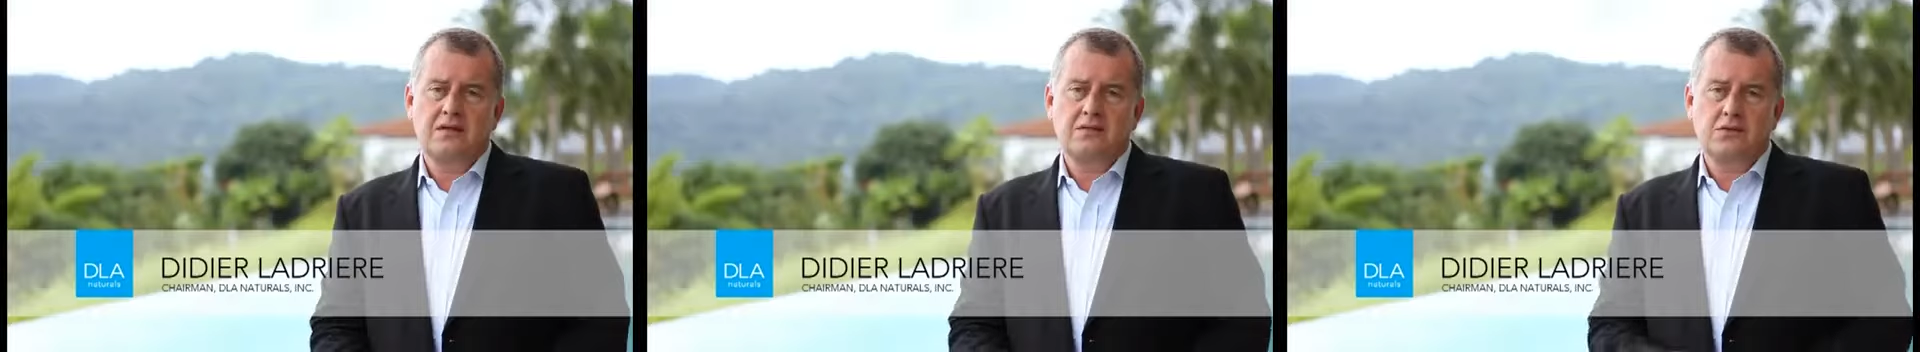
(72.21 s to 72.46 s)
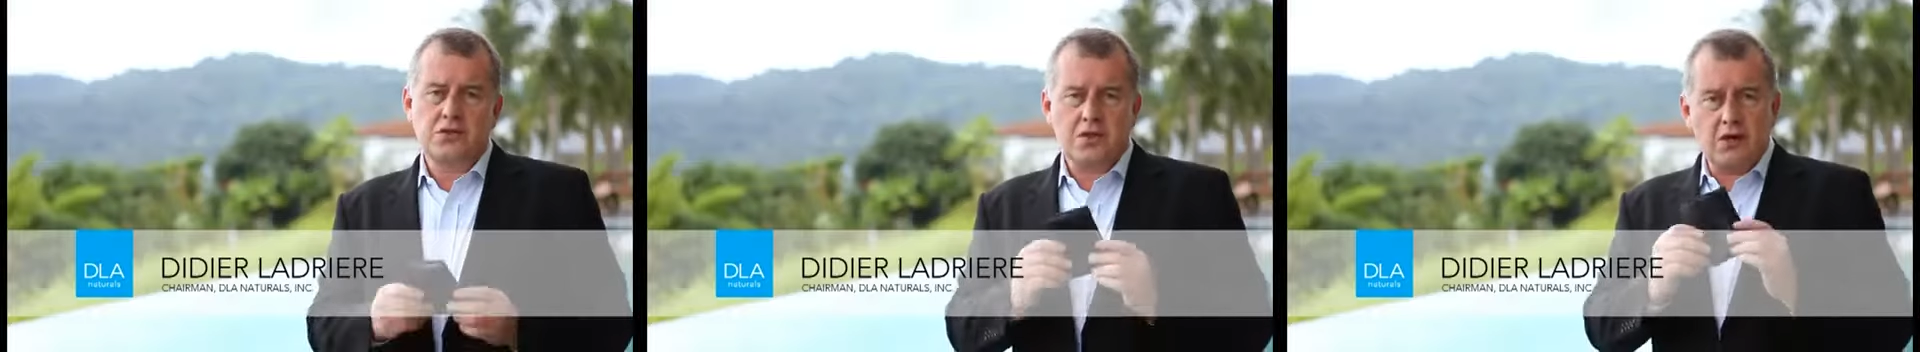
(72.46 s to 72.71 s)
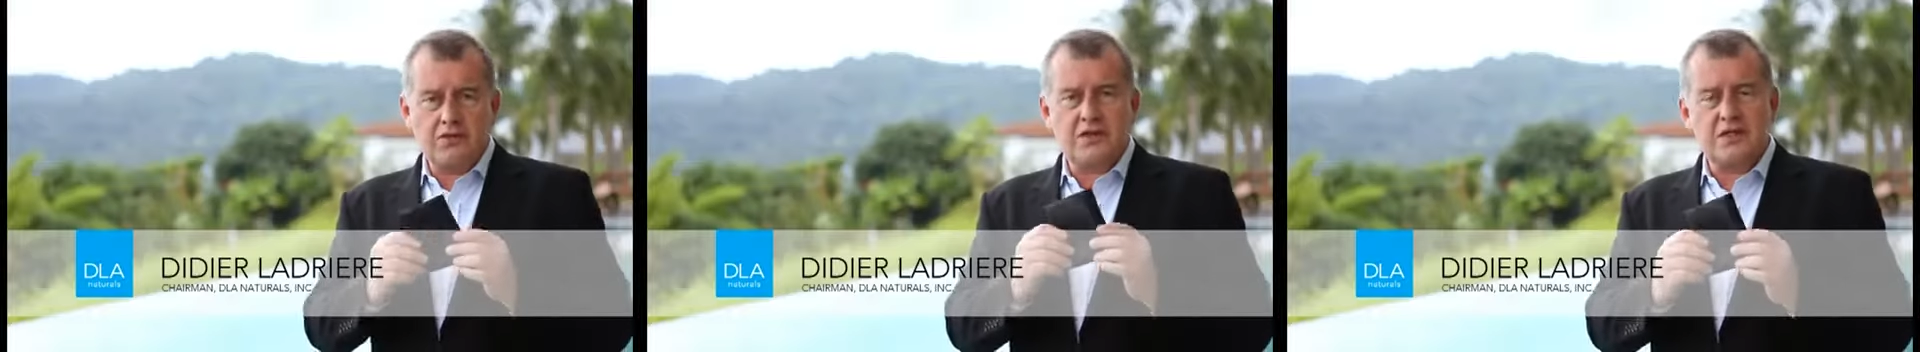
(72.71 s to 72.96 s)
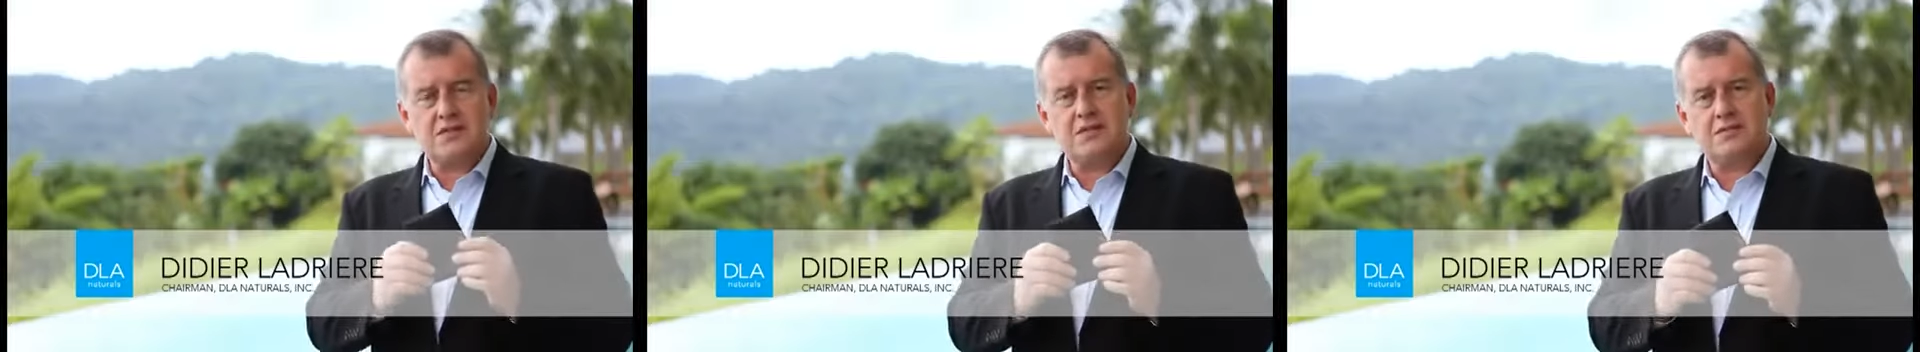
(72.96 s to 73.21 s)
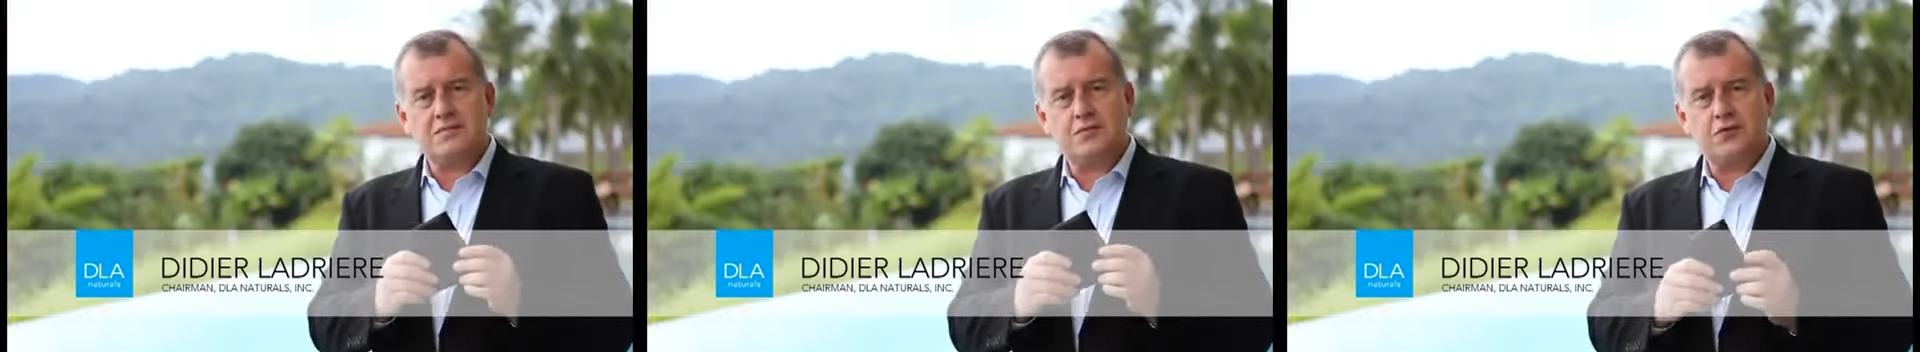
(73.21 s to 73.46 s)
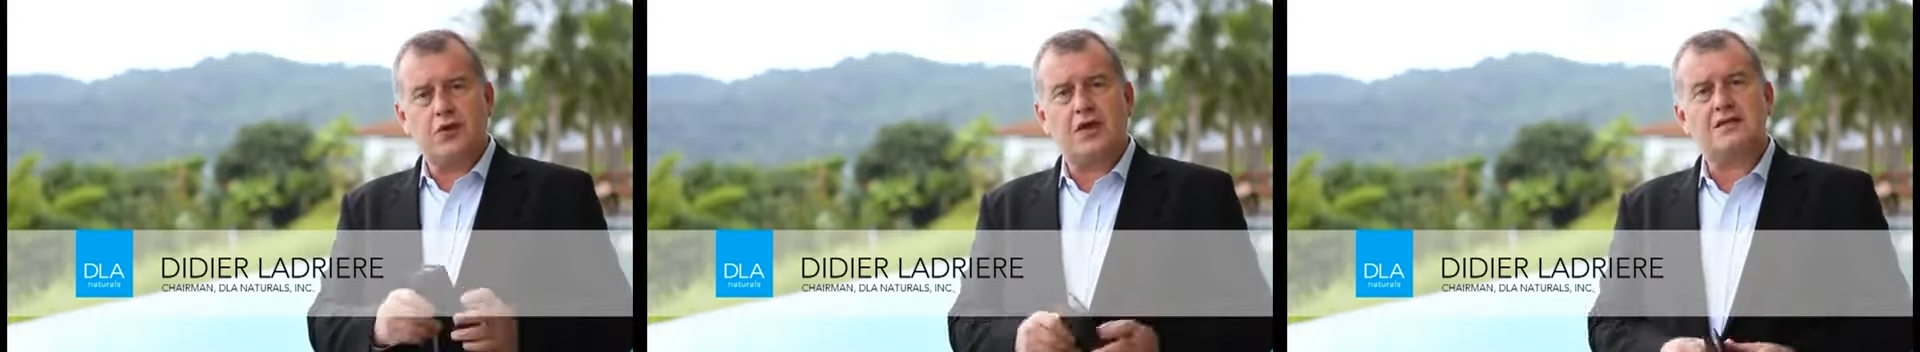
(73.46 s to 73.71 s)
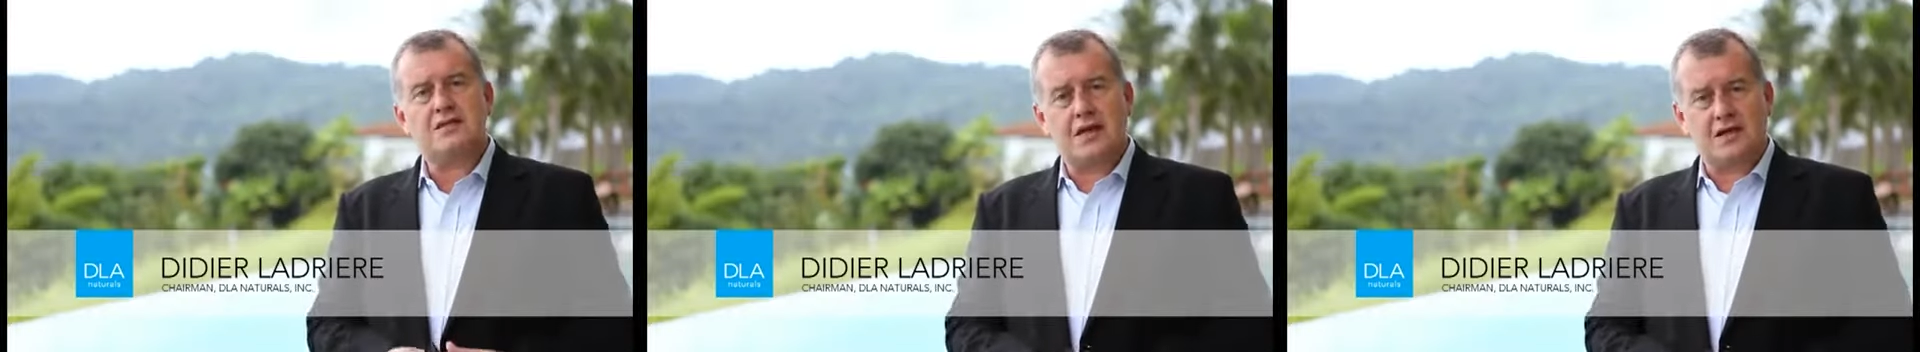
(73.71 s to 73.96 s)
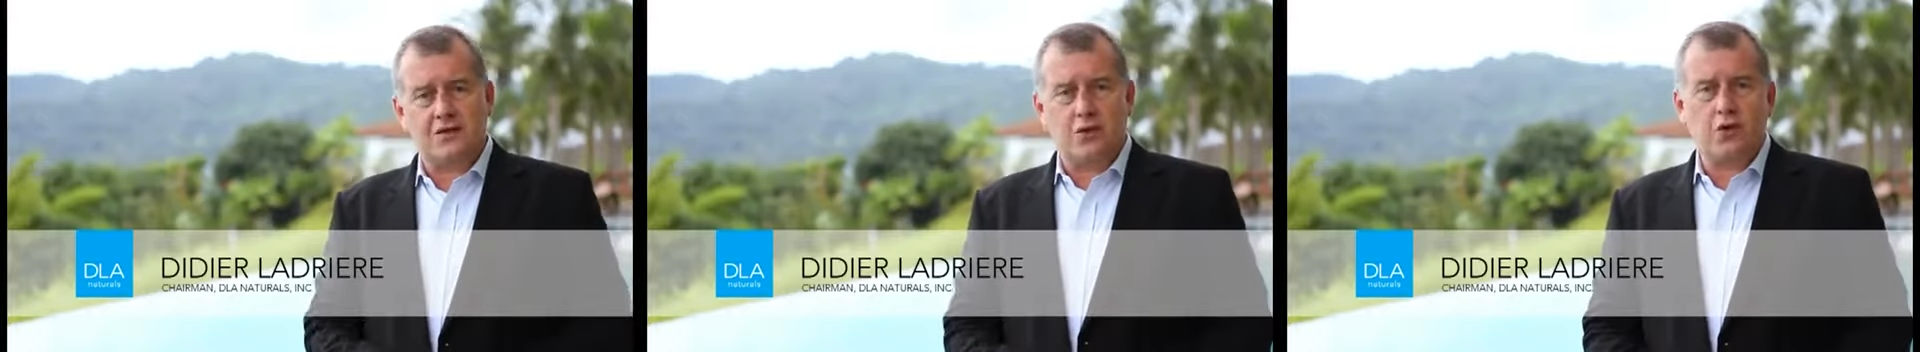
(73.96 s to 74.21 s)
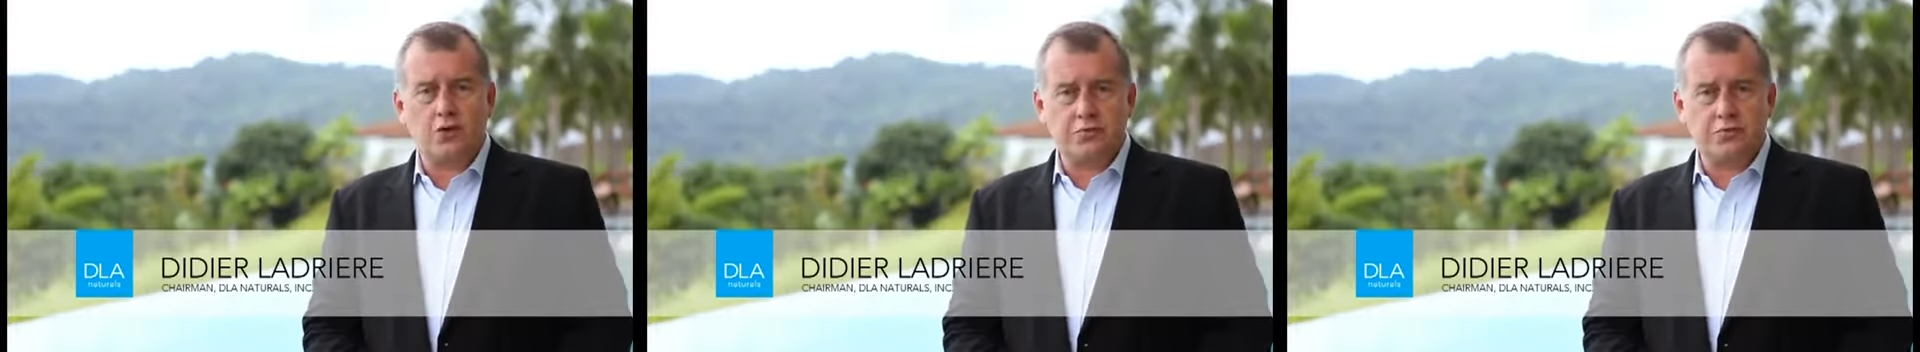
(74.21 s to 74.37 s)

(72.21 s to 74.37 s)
To solve this, you can start your own